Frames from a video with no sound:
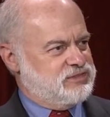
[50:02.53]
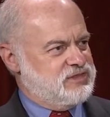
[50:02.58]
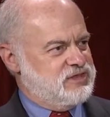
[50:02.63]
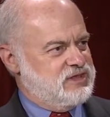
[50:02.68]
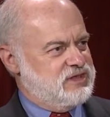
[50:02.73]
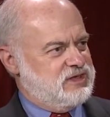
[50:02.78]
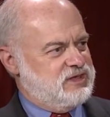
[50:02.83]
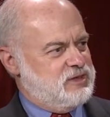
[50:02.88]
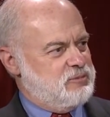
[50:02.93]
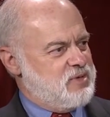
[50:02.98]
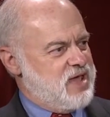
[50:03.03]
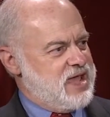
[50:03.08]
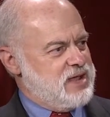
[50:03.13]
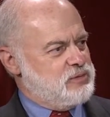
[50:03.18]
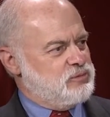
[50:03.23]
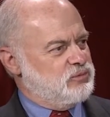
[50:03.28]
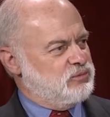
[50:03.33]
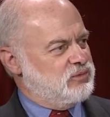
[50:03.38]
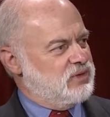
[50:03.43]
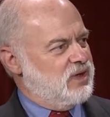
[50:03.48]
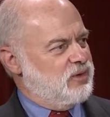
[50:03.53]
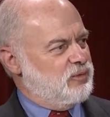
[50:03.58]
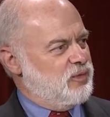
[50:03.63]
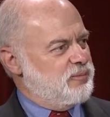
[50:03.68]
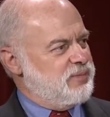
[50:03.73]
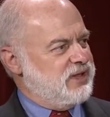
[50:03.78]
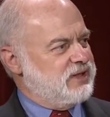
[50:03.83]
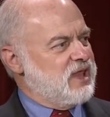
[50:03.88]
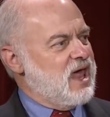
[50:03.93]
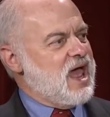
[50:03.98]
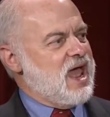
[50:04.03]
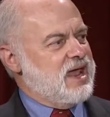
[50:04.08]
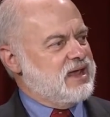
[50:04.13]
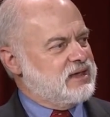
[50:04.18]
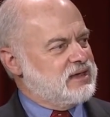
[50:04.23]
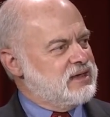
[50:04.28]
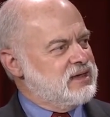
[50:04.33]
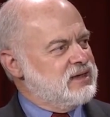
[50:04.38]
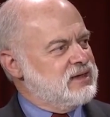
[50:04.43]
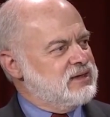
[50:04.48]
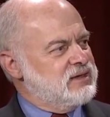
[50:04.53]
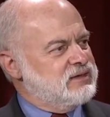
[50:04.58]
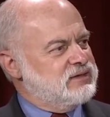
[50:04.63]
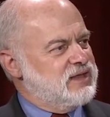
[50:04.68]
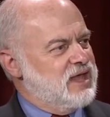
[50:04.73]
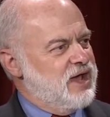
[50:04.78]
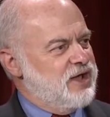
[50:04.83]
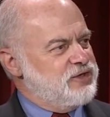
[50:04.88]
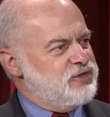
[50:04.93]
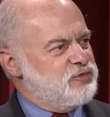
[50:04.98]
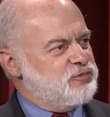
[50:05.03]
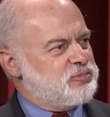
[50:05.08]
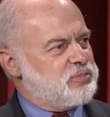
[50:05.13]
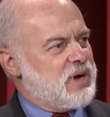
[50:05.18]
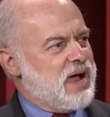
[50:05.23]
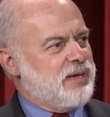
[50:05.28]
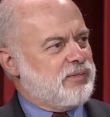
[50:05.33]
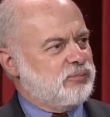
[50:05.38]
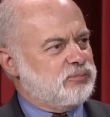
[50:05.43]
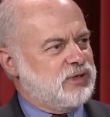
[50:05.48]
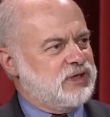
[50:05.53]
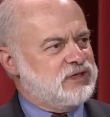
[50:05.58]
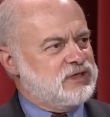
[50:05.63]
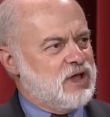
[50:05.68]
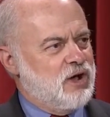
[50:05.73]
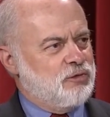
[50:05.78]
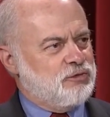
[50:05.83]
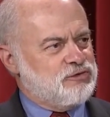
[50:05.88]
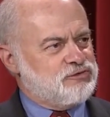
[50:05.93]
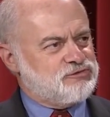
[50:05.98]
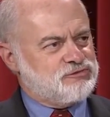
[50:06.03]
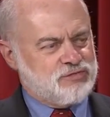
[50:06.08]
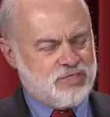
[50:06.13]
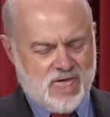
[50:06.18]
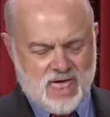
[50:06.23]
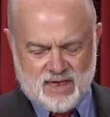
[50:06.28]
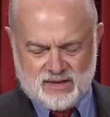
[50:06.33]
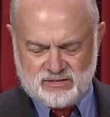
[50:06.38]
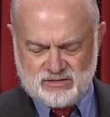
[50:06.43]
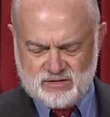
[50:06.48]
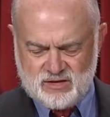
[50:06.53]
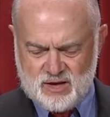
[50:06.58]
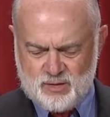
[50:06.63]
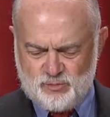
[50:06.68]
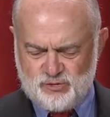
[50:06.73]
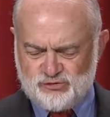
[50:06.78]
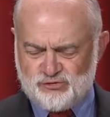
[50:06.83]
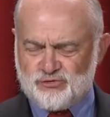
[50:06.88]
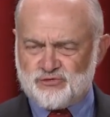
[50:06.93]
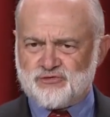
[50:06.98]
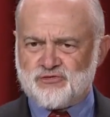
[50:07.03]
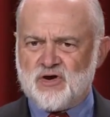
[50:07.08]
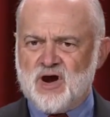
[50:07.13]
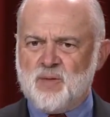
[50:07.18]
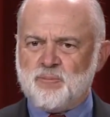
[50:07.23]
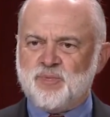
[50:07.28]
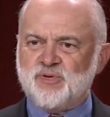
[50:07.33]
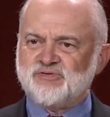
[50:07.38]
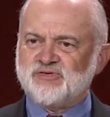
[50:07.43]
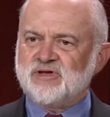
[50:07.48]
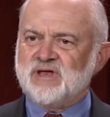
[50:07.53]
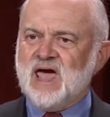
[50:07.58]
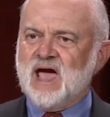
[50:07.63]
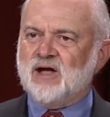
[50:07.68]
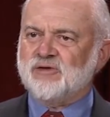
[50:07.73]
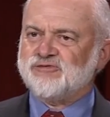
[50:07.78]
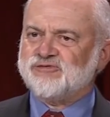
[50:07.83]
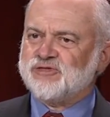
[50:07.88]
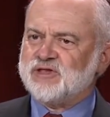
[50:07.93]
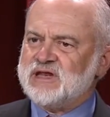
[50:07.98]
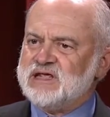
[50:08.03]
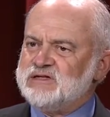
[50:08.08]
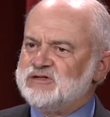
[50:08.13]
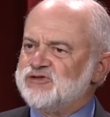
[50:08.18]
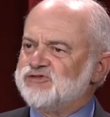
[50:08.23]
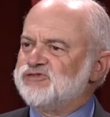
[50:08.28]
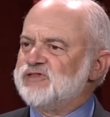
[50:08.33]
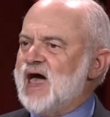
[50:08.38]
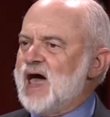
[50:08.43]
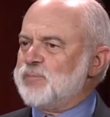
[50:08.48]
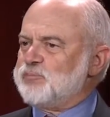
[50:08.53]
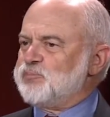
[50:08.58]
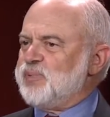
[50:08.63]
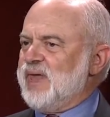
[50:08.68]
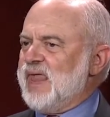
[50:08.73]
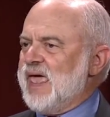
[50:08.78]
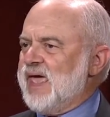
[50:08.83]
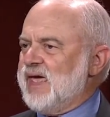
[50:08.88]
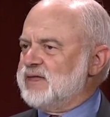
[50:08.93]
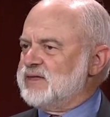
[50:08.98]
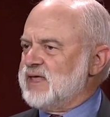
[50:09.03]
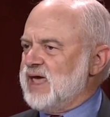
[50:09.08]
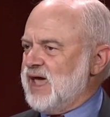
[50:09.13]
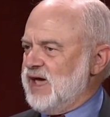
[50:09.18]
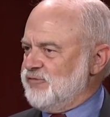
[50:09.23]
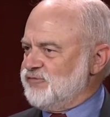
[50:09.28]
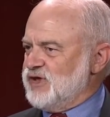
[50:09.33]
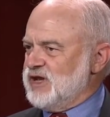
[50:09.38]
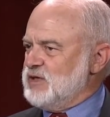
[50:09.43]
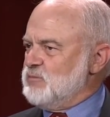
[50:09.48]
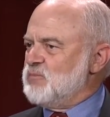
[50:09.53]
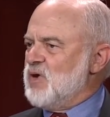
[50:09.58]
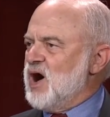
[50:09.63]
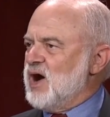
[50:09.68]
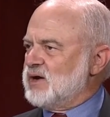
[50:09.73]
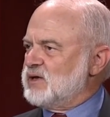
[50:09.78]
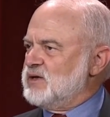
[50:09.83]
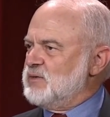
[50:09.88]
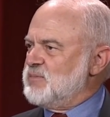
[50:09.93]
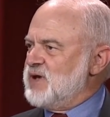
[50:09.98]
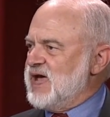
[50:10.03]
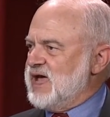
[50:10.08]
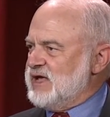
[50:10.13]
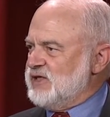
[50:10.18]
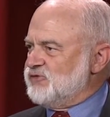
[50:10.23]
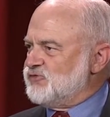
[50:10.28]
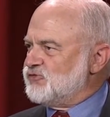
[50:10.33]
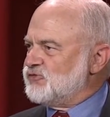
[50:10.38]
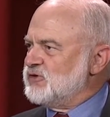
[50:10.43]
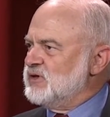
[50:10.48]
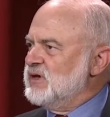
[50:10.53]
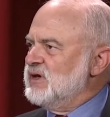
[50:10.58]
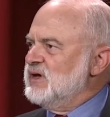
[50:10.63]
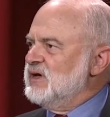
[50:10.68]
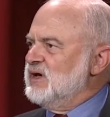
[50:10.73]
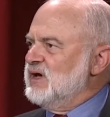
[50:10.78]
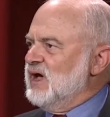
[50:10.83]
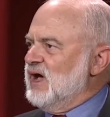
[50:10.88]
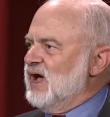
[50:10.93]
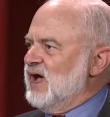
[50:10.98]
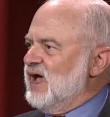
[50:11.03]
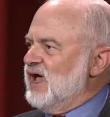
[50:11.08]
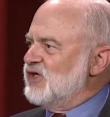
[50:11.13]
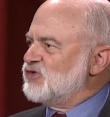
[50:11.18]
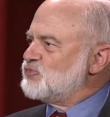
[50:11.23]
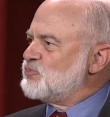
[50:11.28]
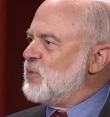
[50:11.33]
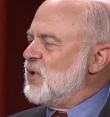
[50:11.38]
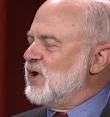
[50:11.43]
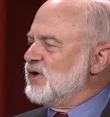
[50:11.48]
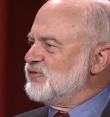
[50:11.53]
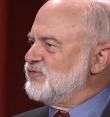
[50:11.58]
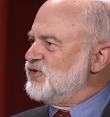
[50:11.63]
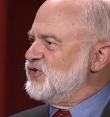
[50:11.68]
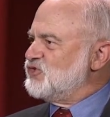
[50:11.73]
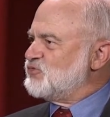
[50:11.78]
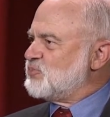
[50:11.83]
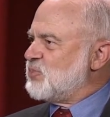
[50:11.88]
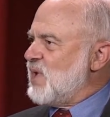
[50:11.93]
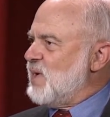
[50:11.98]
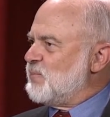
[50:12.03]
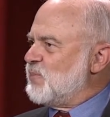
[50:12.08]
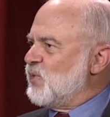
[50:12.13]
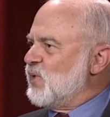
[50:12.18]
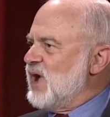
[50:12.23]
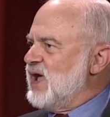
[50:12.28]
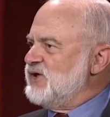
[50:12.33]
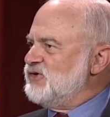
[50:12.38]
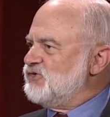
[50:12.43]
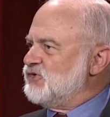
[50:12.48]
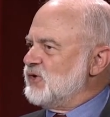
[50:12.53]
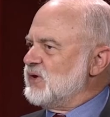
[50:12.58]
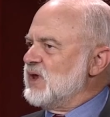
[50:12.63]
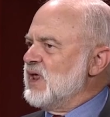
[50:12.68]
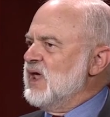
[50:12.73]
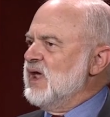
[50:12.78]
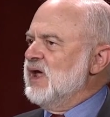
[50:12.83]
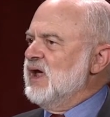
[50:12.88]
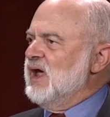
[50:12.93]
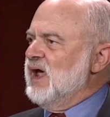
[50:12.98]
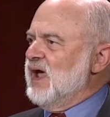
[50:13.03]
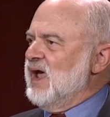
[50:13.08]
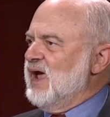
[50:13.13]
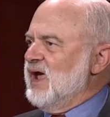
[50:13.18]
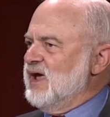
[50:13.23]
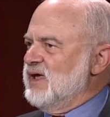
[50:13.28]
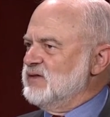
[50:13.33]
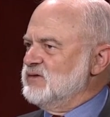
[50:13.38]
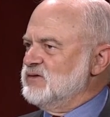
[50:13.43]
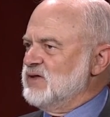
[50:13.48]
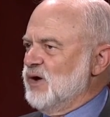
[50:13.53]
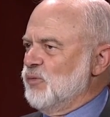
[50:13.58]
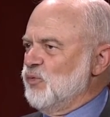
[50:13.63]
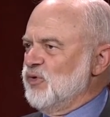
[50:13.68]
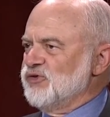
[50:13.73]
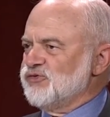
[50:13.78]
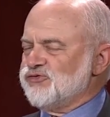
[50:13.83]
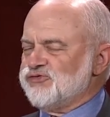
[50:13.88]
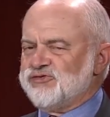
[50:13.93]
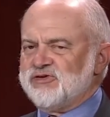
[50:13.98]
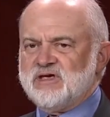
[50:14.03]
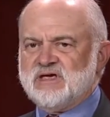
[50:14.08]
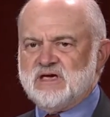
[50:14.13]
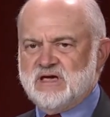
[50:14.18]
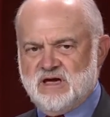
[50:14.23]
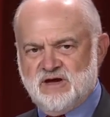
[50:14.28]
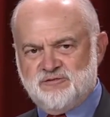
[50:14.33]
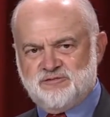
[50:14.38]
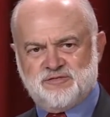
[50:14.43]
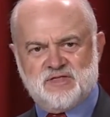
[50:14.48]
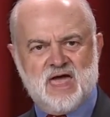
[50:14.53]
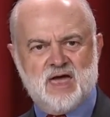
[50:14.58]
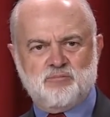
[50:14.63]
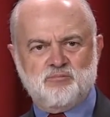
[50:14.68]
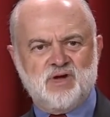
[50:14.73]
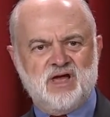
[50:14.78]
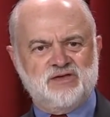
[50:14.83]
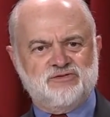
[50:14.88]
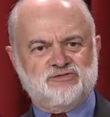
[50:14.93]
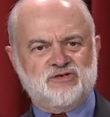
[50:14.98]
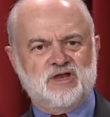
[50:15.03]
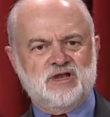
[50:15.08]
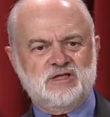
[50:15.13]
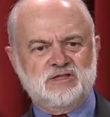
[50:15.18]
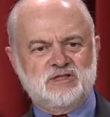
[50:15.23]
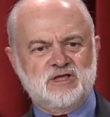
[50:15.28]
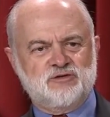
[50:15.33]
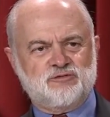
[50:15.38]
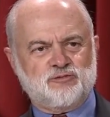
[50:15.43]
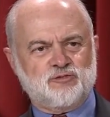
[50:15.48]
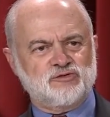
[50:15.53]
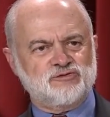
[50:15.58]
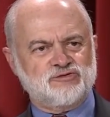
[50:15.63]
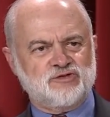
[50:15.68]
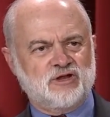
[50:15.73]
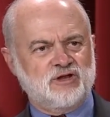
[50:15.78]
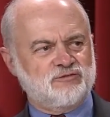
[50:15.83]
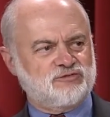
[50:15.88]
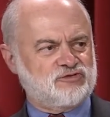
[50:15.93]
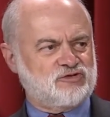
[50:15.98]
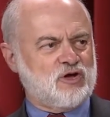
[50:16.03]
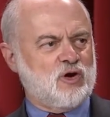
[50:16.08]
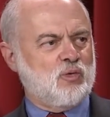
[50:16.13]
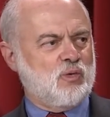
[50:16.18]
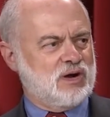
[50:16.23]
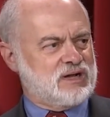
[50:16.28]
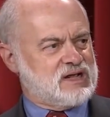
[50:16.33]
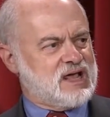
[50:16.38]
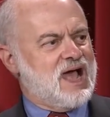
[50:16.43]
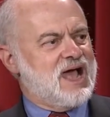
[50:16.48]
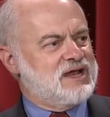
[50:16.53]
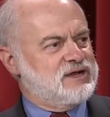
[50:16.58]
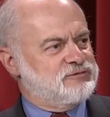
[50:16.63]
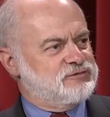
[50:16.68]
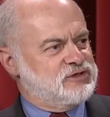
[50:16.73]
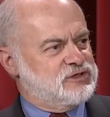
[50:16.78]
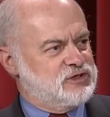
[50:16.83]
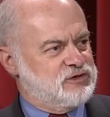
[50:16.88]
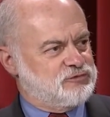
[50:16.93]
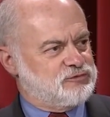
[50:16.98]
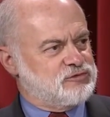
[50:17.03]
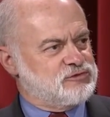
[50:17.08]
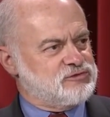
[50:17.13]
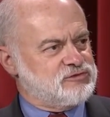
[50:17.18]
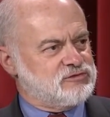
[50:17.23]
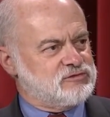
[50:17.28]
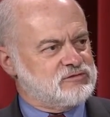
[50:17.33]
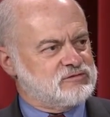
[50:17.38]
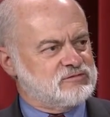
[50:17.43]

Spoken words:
the debate will be like. Now, you've probably noticed that Mr. Trump has announced that he does not plan to have any mock debates as part of his preparation. And we'll see if that makes any difference, and if so, what kind of a difference.